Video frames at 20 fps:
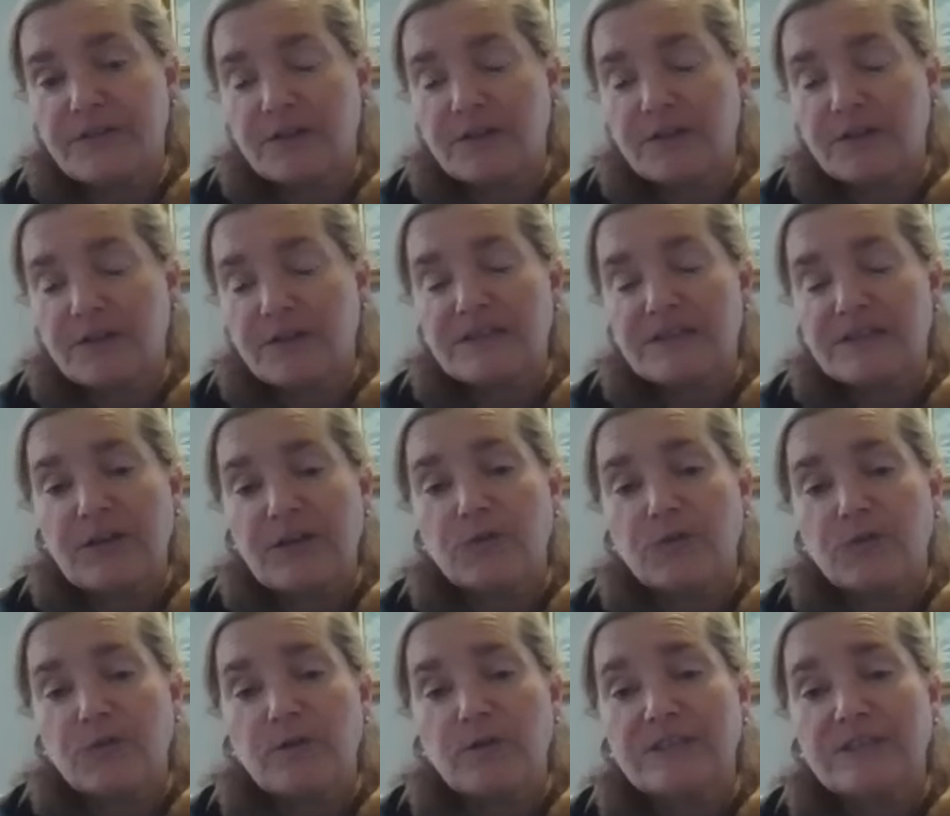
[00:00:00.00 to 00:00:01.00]
a
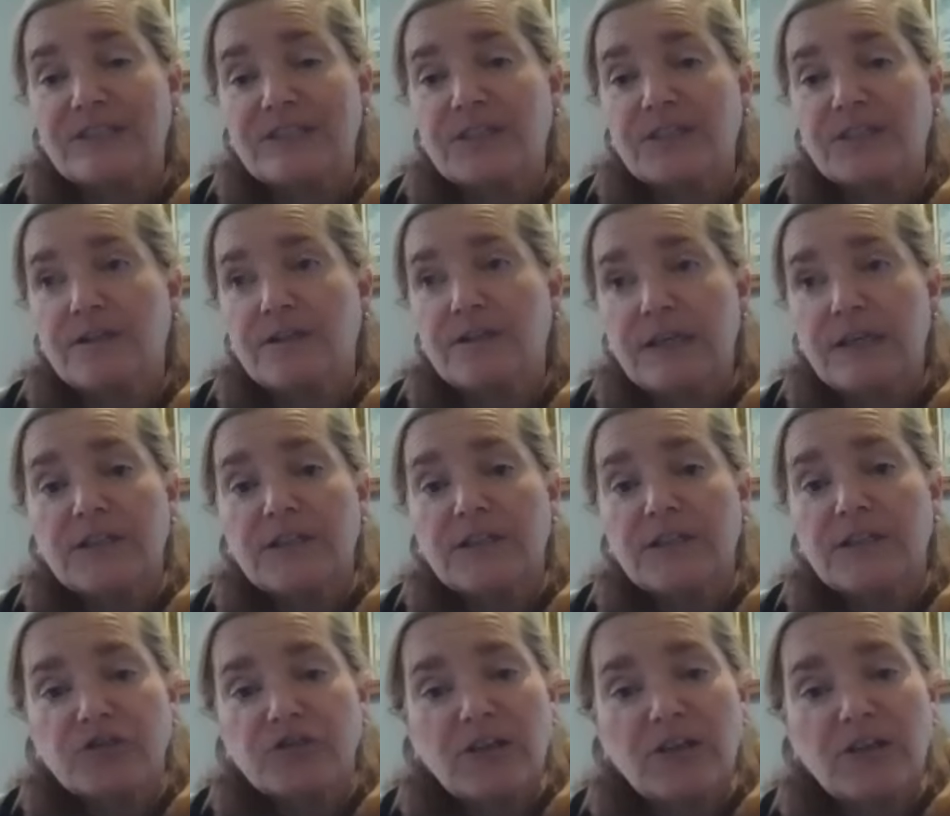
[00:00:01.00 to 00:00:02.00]
schedule until
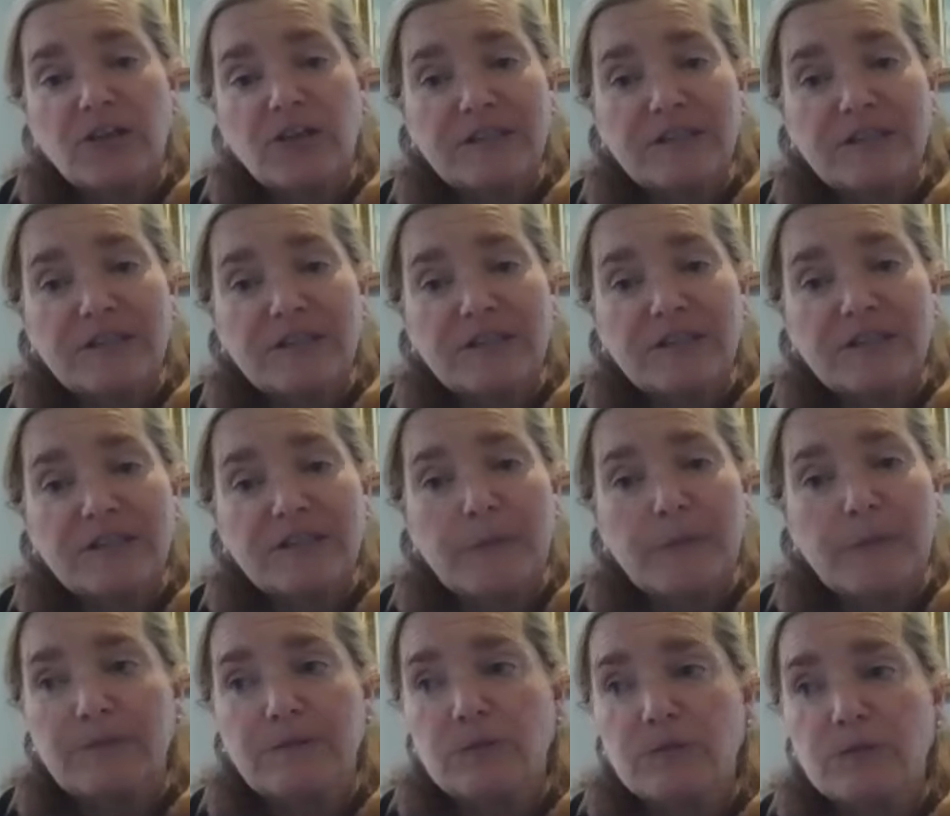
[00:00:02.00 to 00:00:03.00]
just about
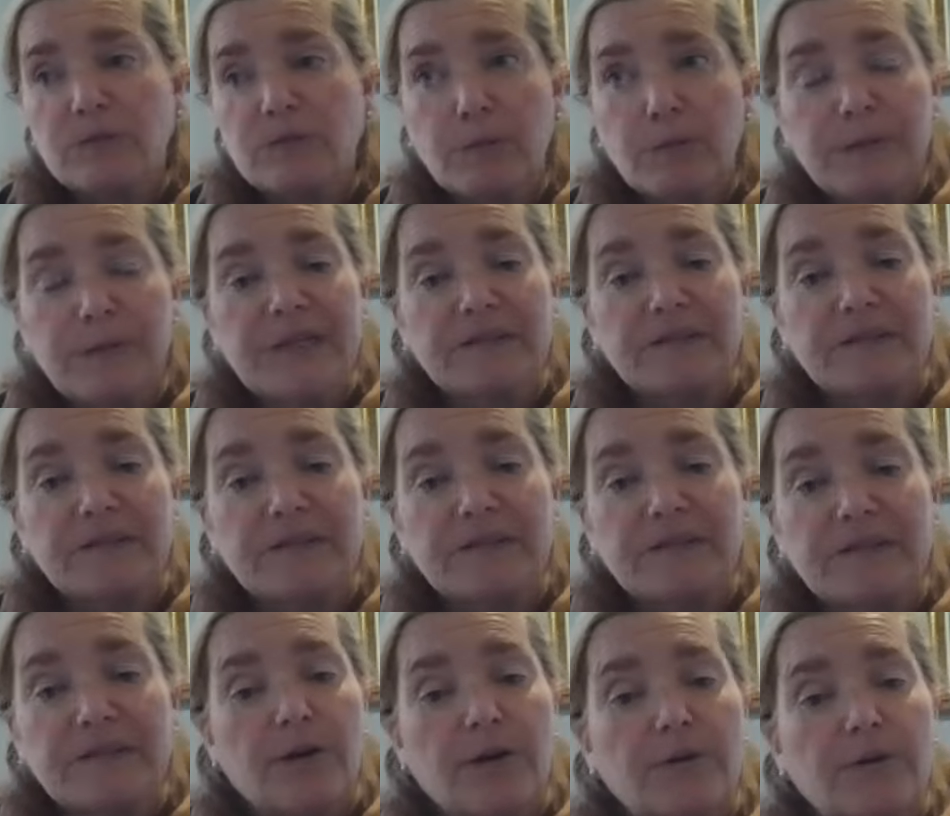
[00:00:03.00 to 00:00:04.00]
2-3 weeks
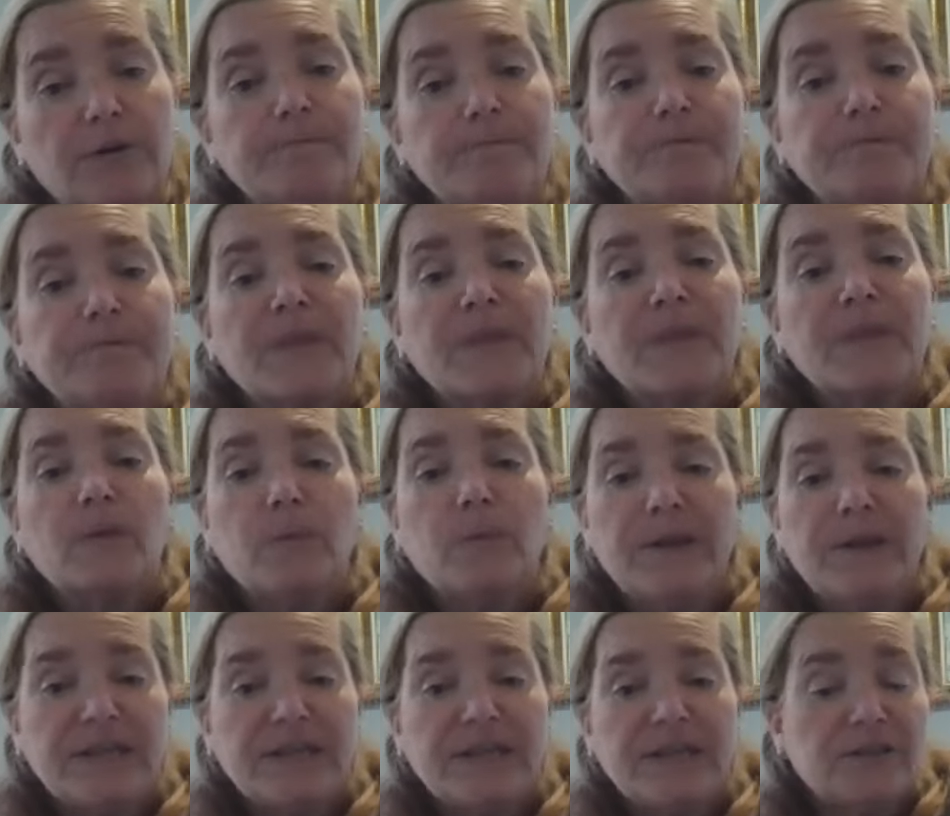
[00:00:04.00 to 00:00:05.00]
ago,
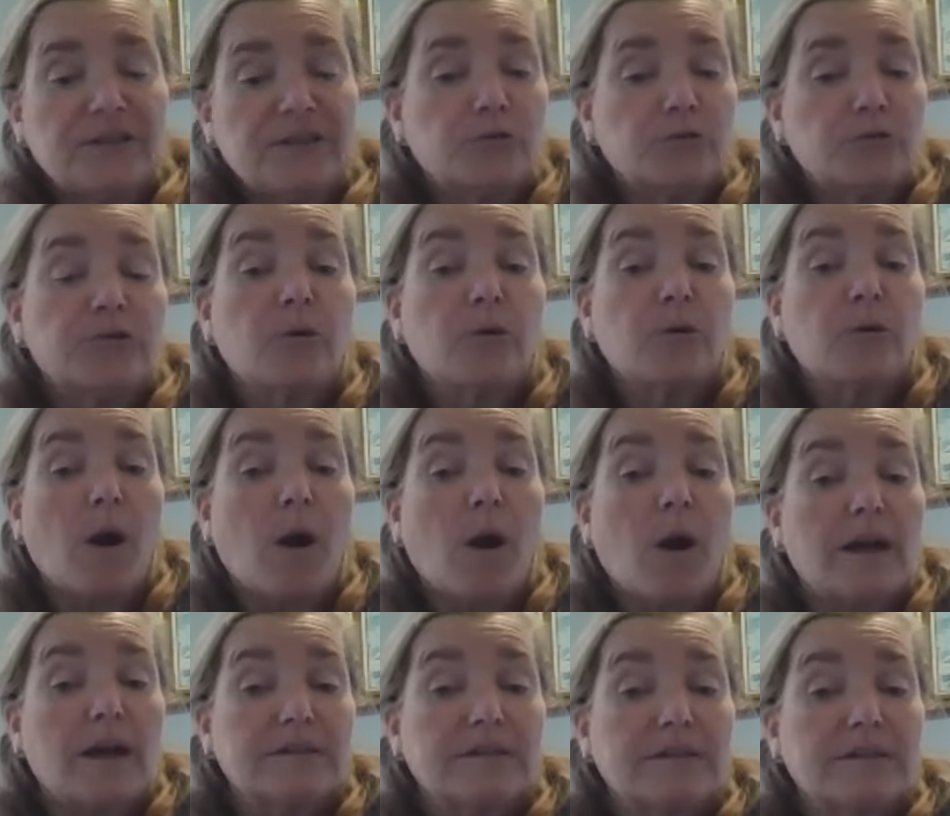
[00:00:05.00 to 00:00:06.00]
we introduced
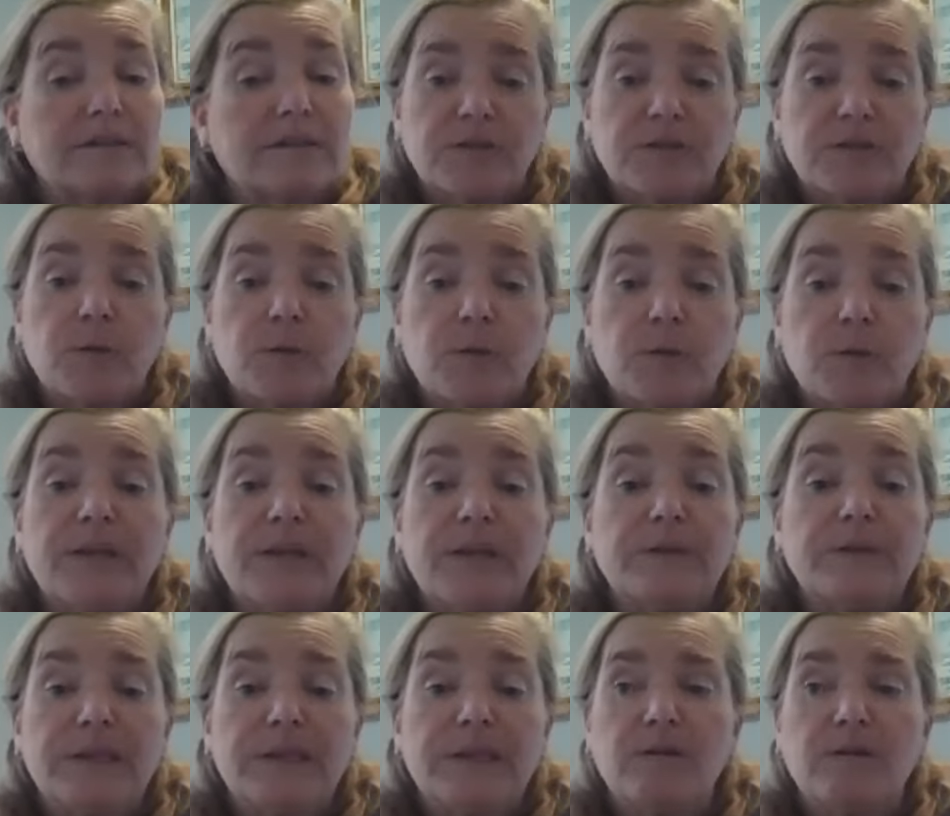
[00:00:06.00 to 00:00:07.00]
quads. So we had
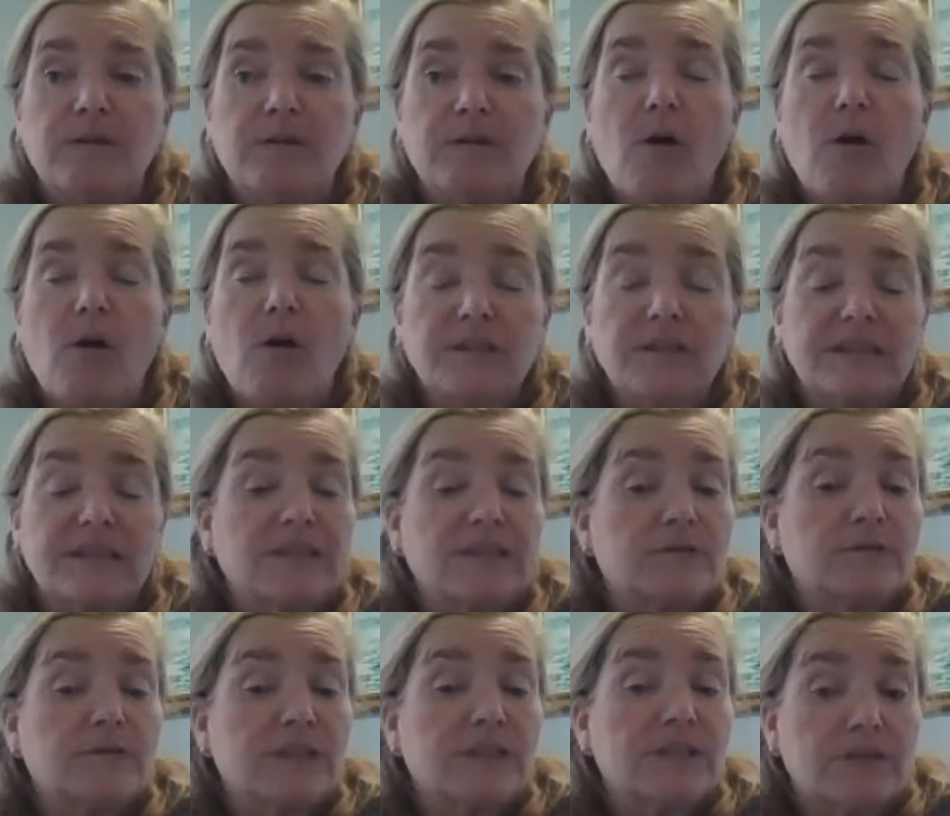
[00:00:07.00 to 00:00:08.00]
been in all
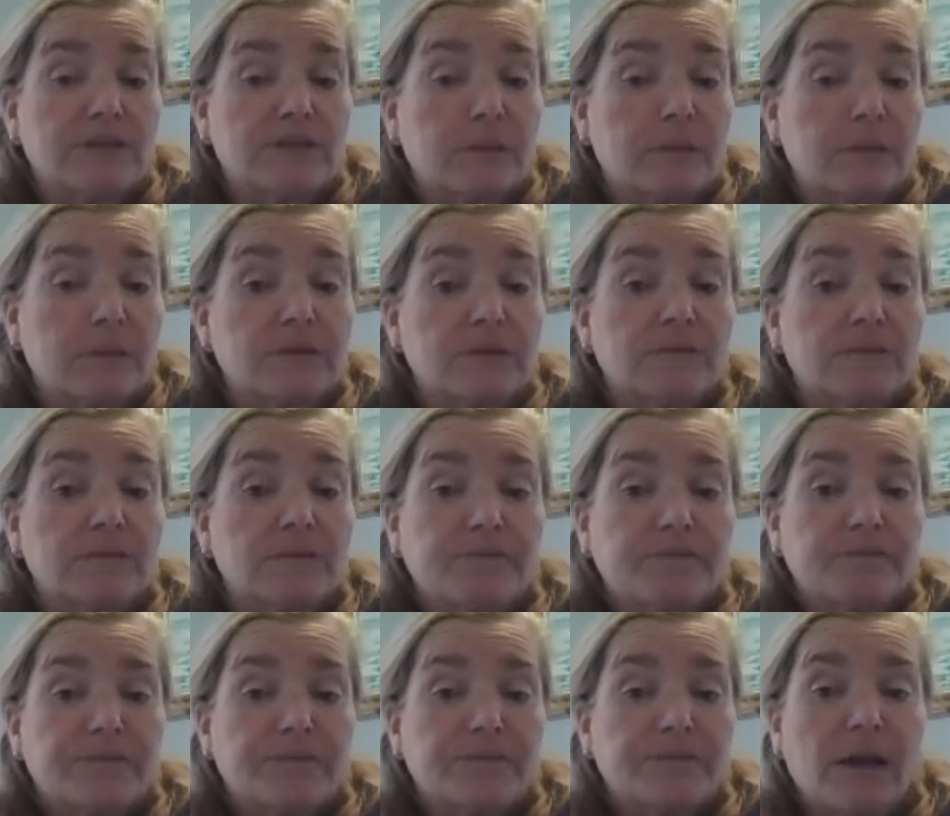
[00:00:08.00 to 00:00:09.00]
singles and doubles
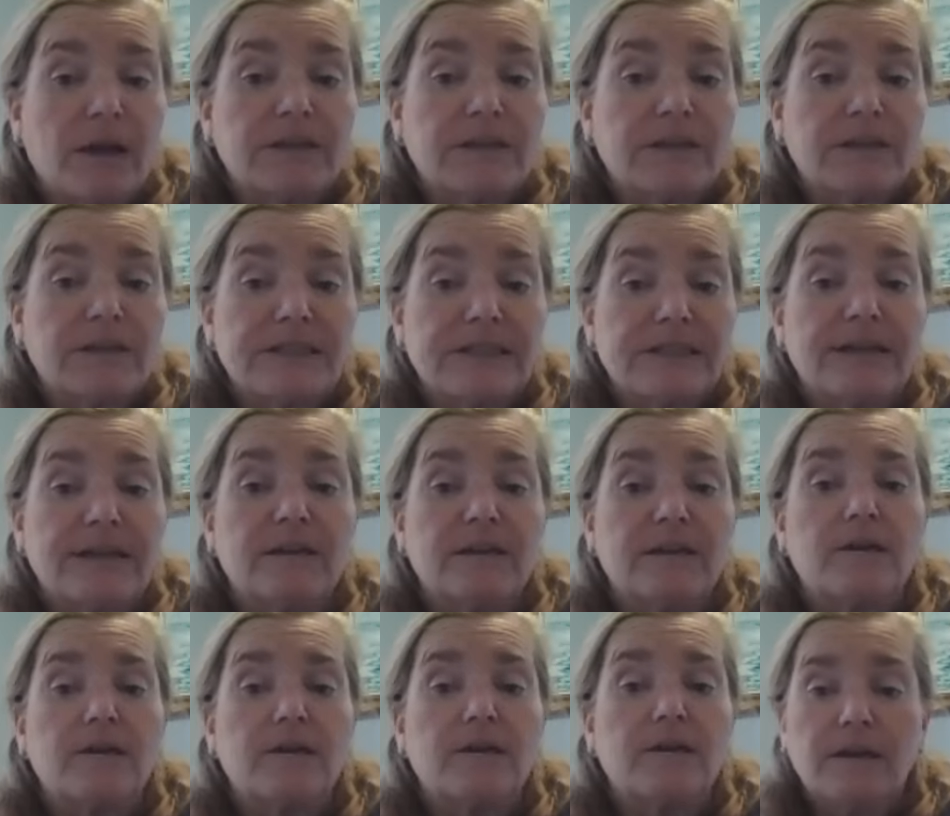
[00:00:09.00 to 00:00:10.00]

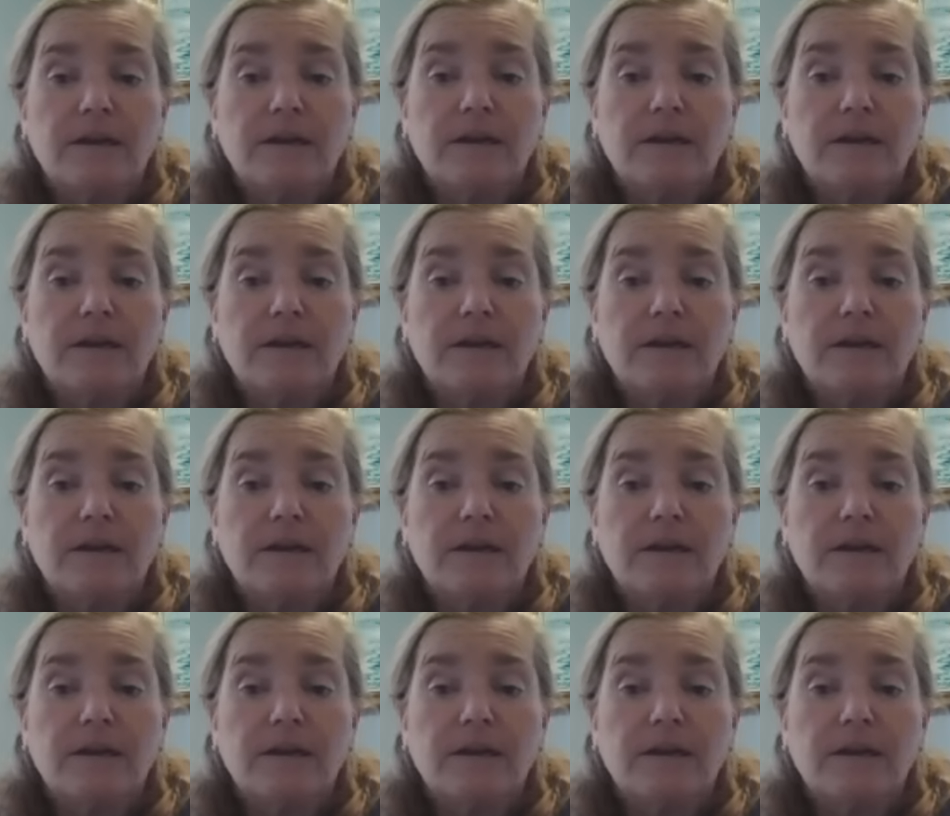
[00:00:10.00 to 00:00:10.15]
until